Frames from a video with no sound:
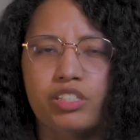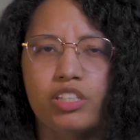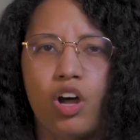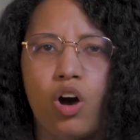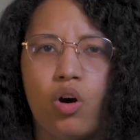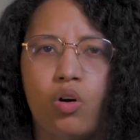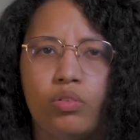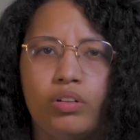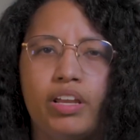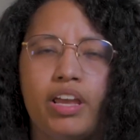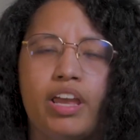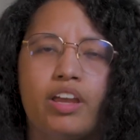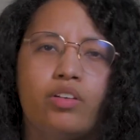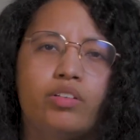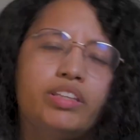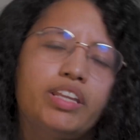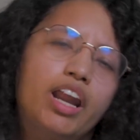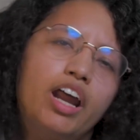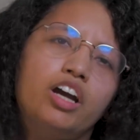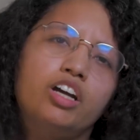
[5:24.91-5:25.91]
The only
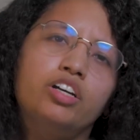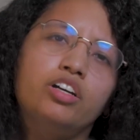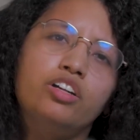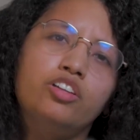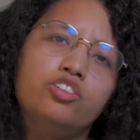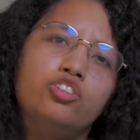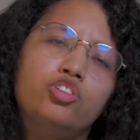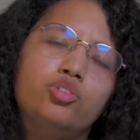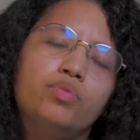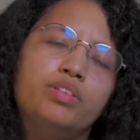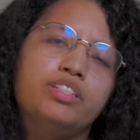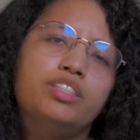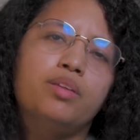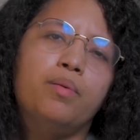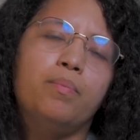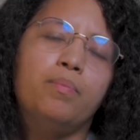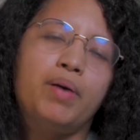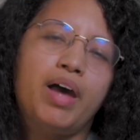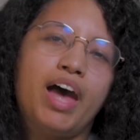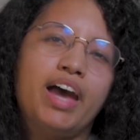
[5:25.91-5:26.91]
angle that I couldn't do was
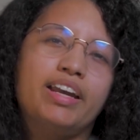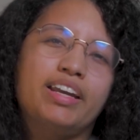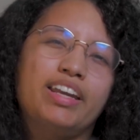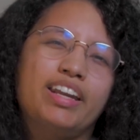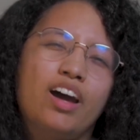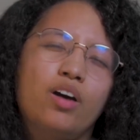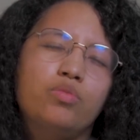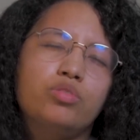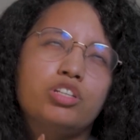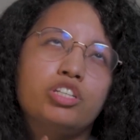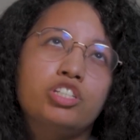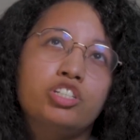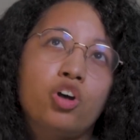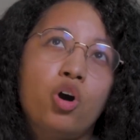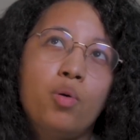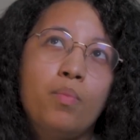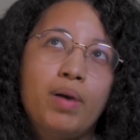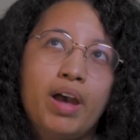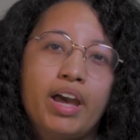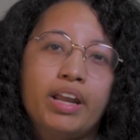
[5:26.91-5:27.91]
the back, and I was
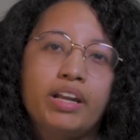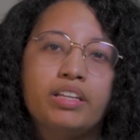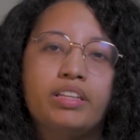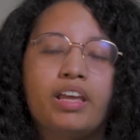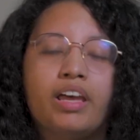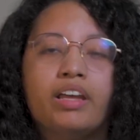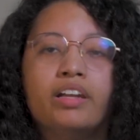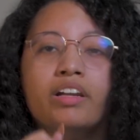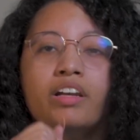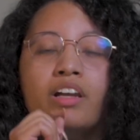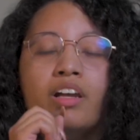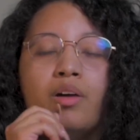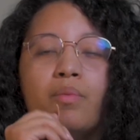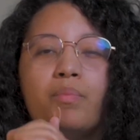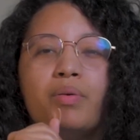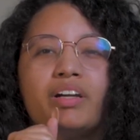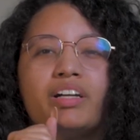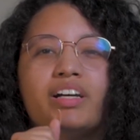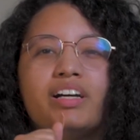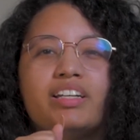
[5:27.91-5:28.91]
so mad at that
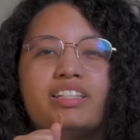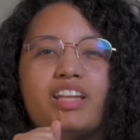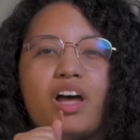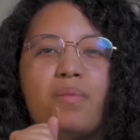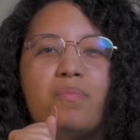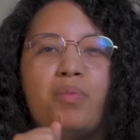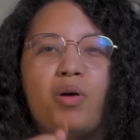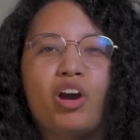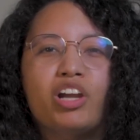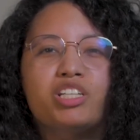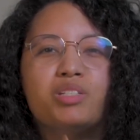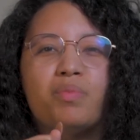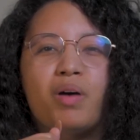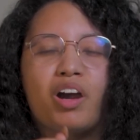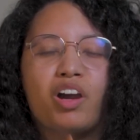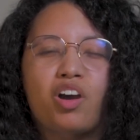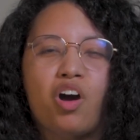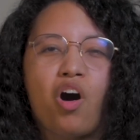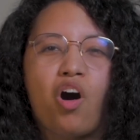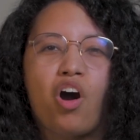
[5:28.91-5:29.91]
because I parked
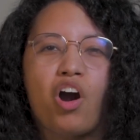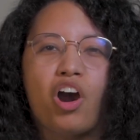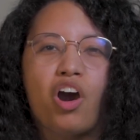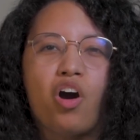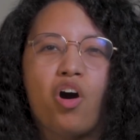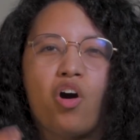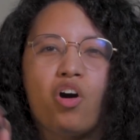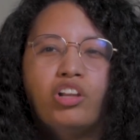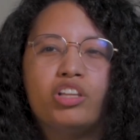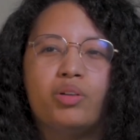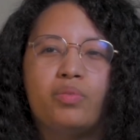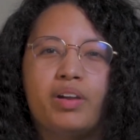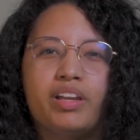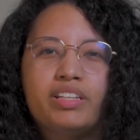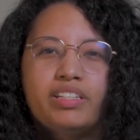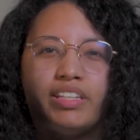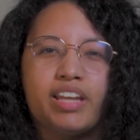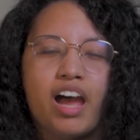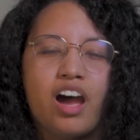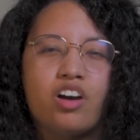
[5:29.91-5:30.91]
my car all the
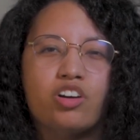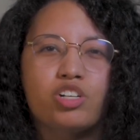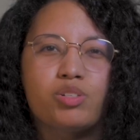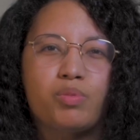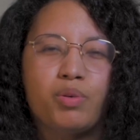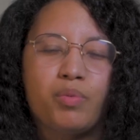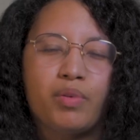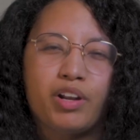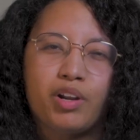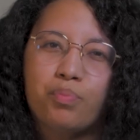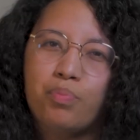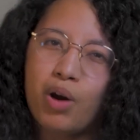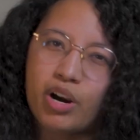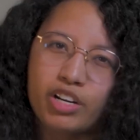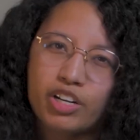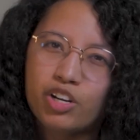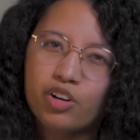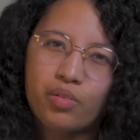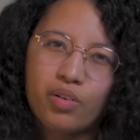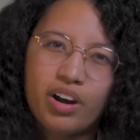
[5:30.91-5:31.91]
way down because we were in a
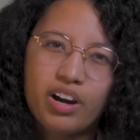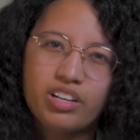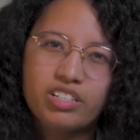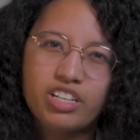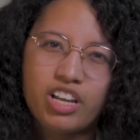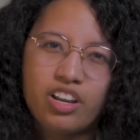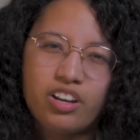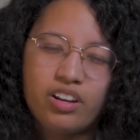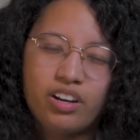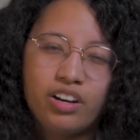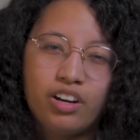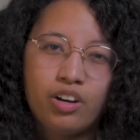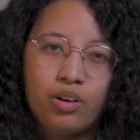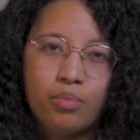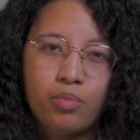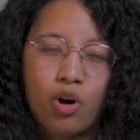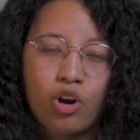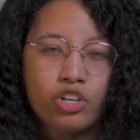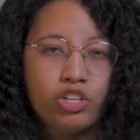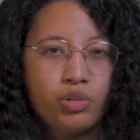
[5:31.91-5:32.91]
parking garage
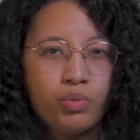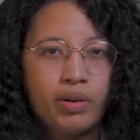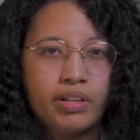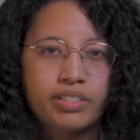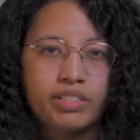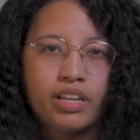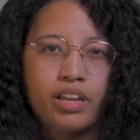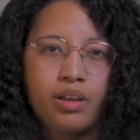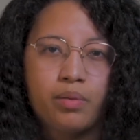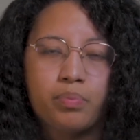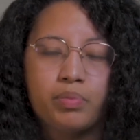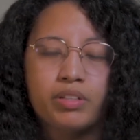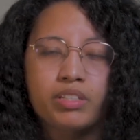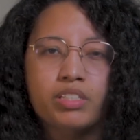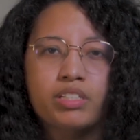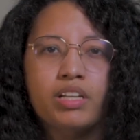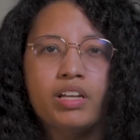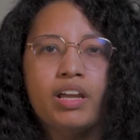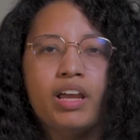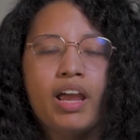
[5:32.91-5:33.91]
on US
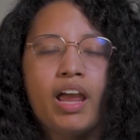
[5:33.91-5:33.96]
campus.